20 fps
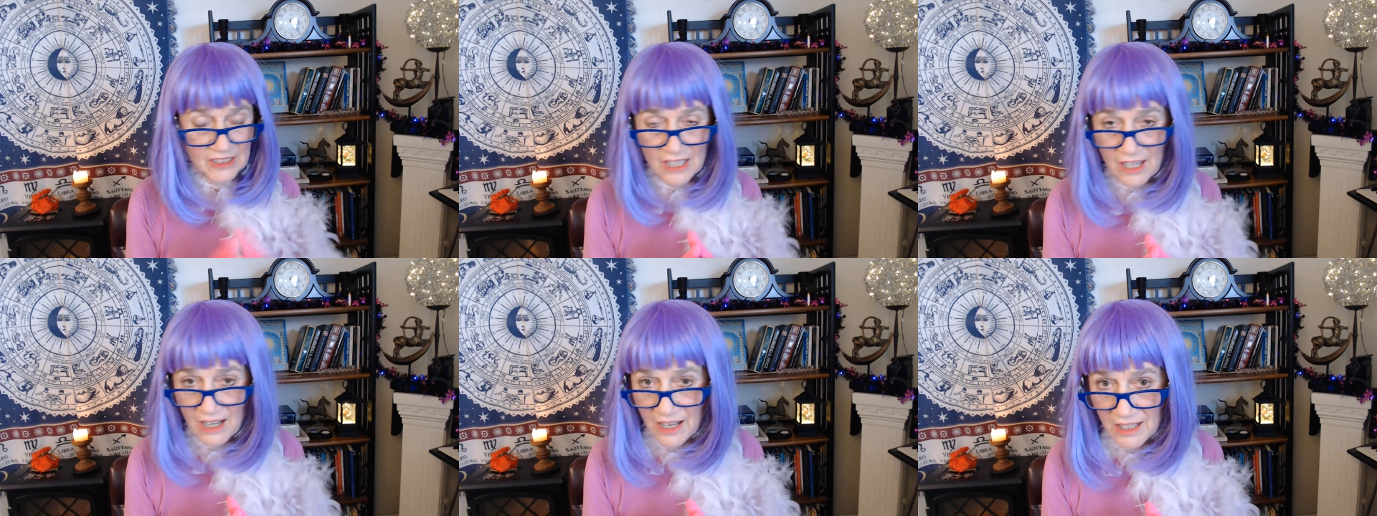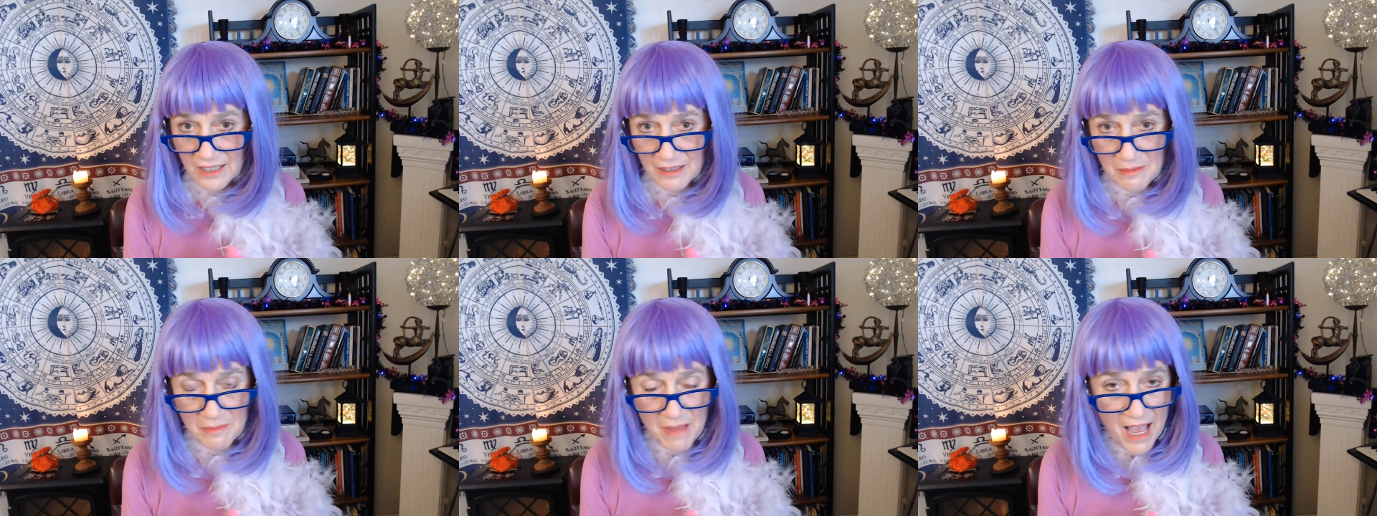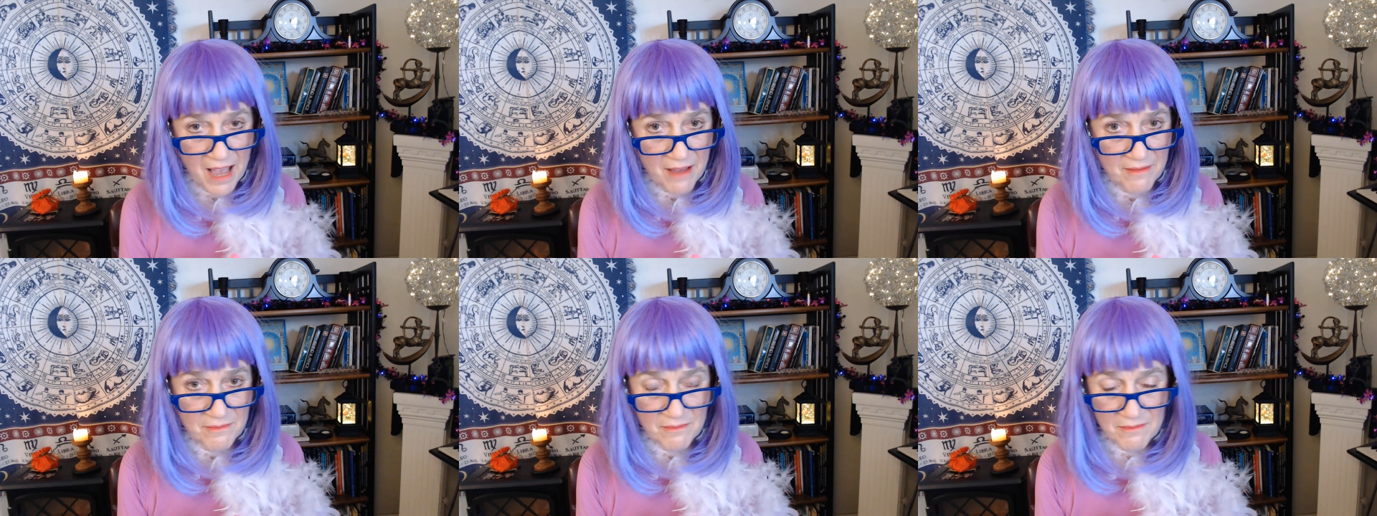all
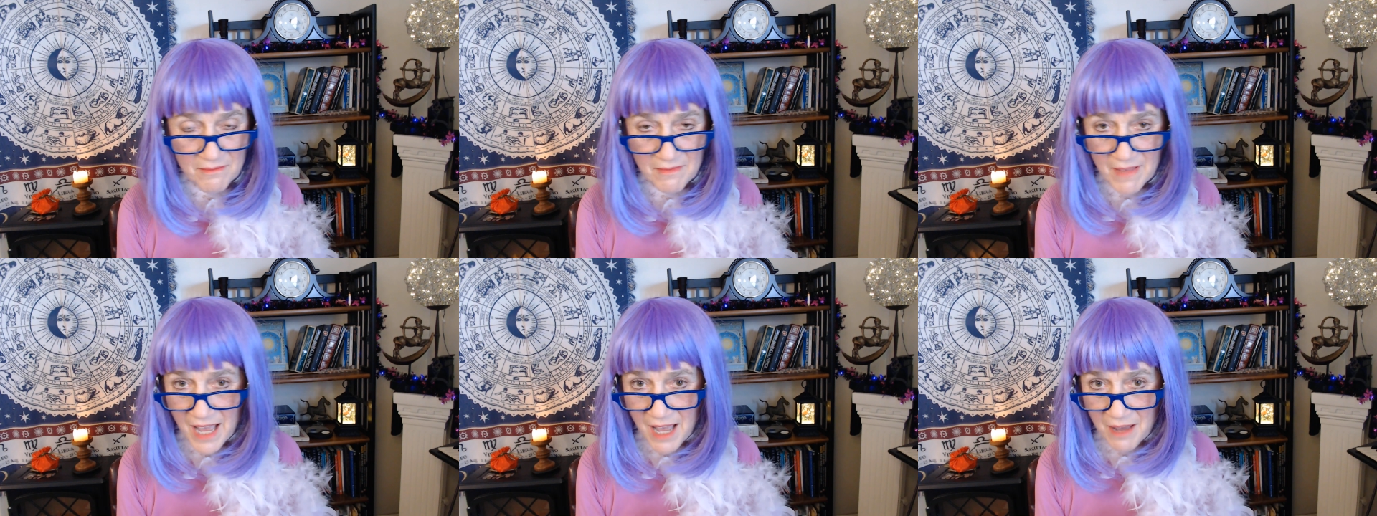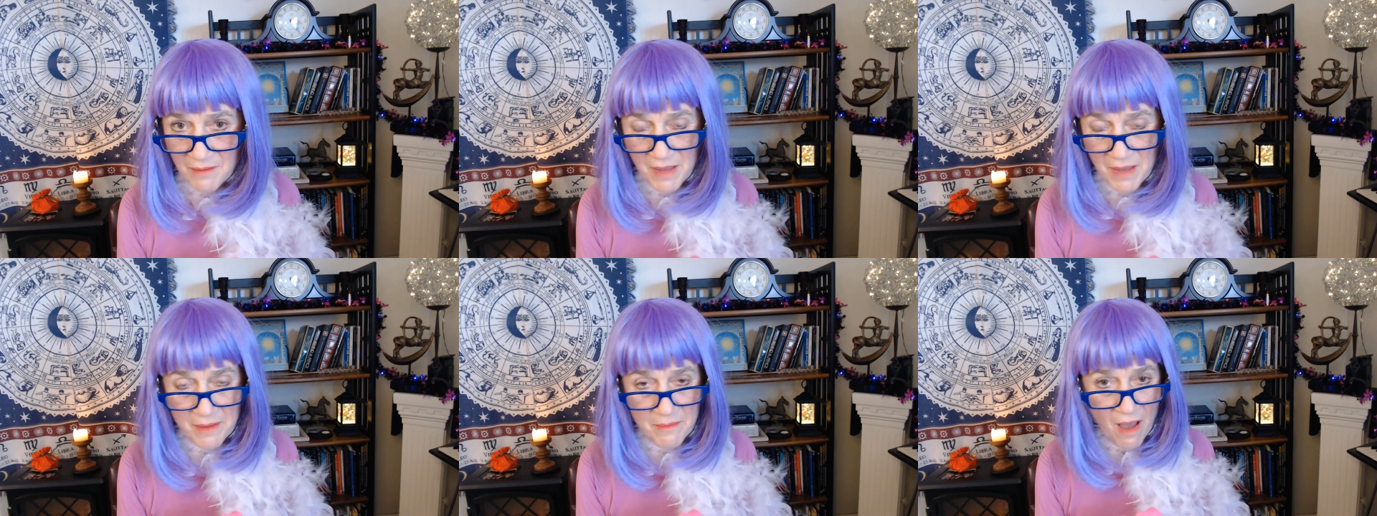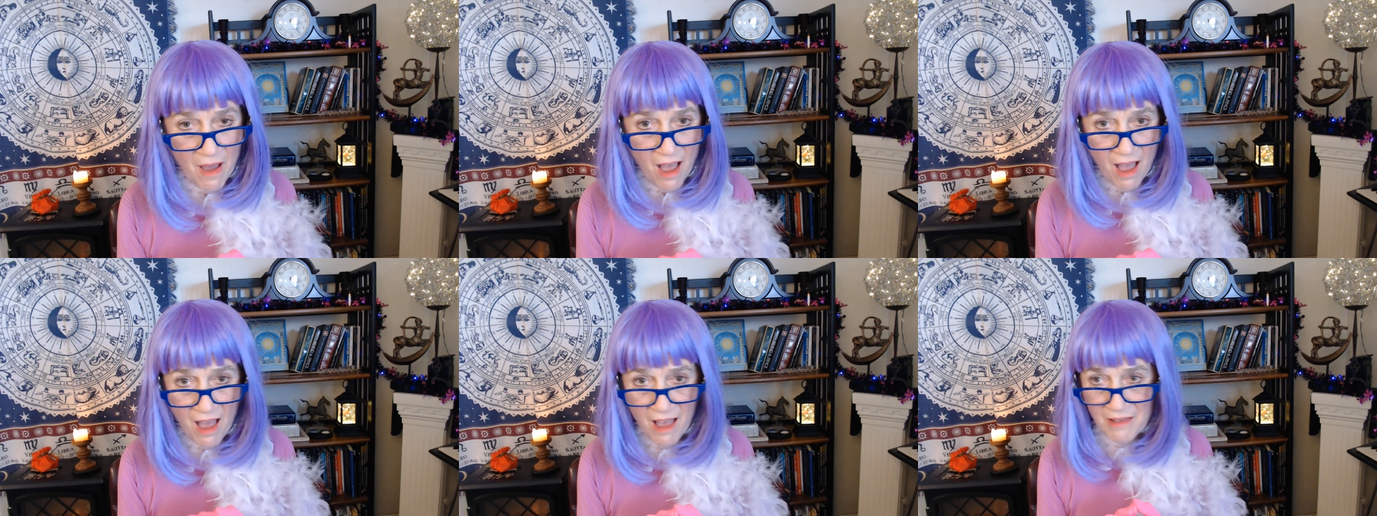about how my
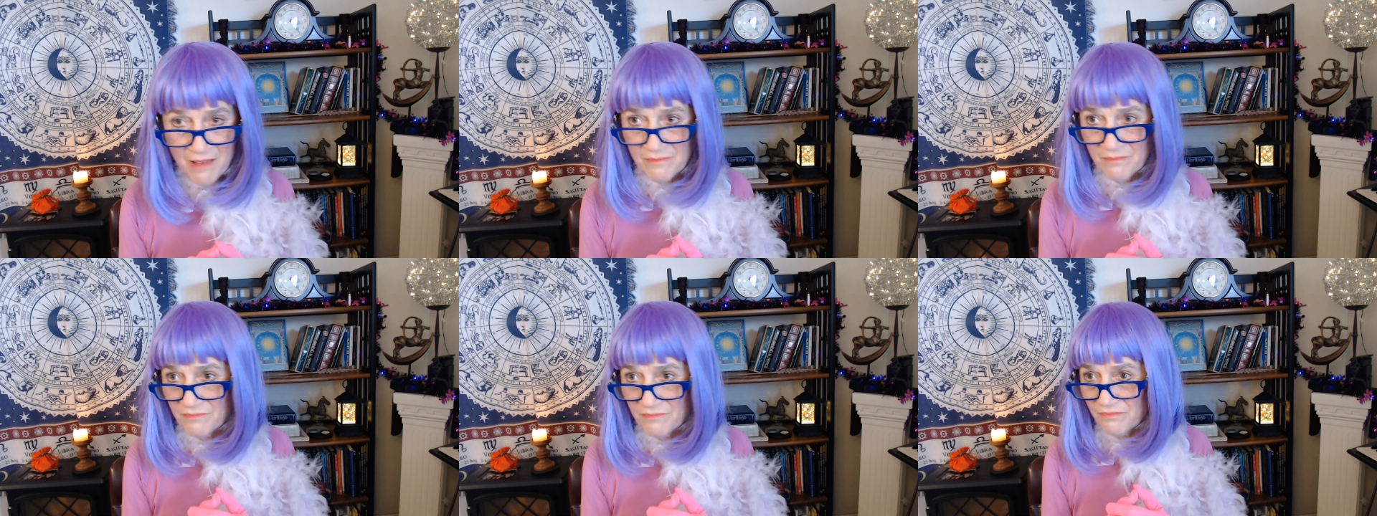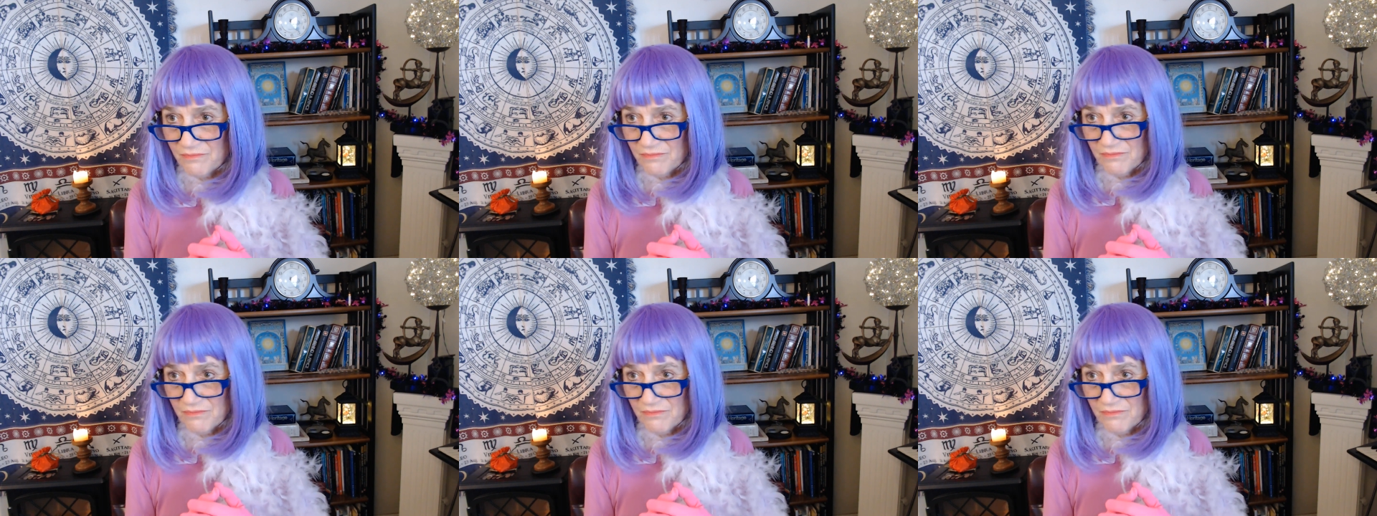mom,